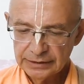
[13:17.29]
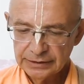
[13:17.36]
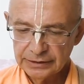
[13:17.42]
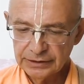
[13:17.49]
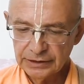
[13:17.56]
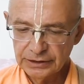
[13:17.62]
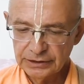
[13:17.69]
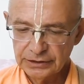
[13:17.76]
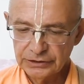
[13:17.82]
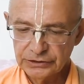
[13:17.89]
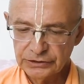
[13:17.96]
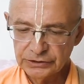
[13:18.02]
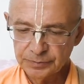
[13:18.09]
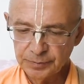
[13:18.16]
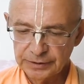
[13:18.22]
that the
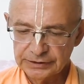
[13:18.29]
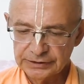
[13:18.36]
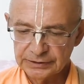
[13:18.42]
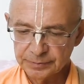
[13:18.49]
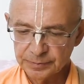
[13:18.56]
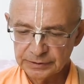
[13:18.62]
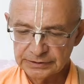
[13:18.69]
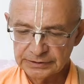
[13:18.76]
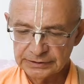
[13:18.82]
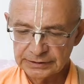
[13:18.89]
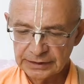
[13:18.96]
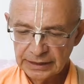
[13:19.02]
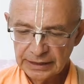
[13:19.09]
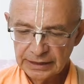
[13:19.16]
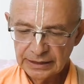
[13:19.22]
religious principles